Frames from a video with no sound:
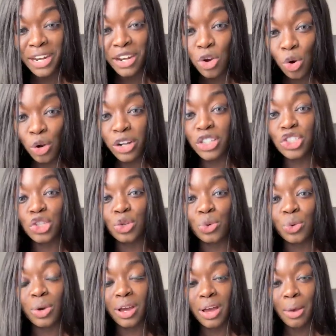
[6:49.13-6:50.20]
But in order
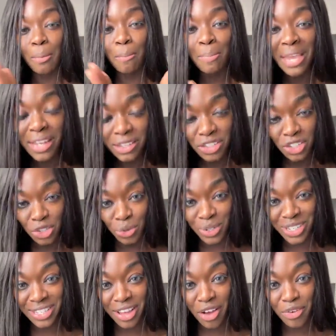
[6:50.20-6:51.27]
to meet
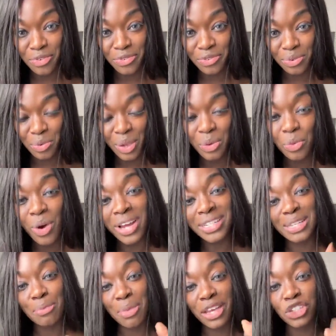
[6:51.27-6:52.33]
yourself, we want
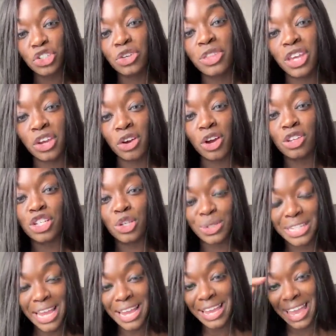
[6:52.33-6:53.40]
to make sure that you're also
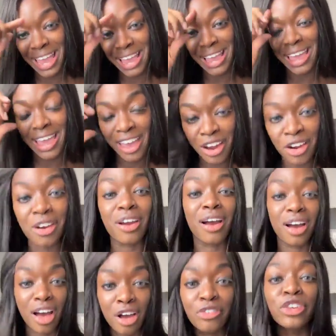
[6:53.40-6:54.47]
taking care
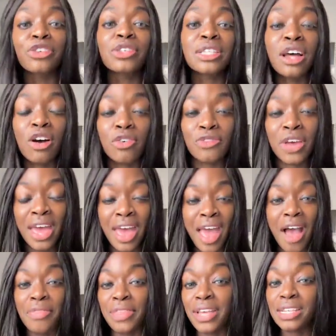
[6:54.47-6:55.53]
of yourself.
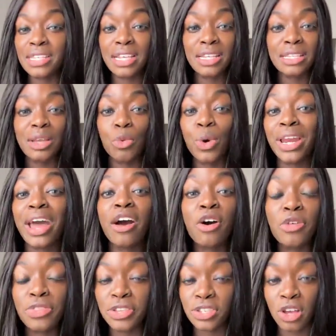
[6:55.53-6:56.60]
And this is what
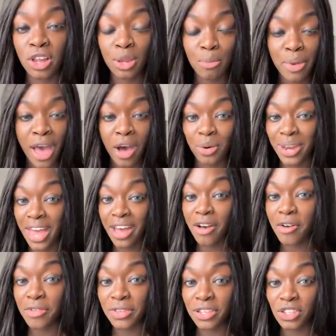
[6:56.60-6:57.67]
health is all about.
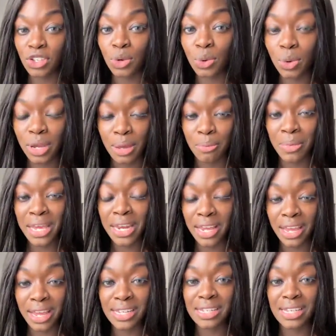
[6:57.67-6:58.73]
Health is you
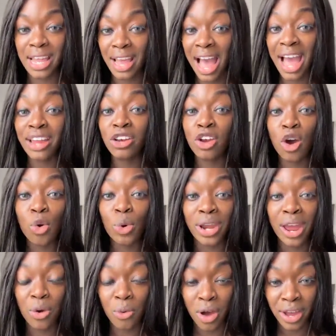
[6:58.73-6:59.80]
committing and saying, I know what
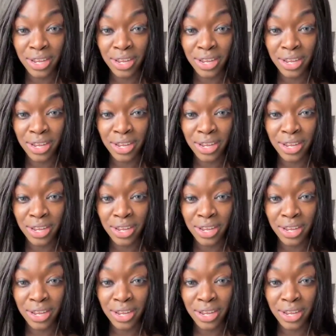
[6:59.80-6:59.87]
I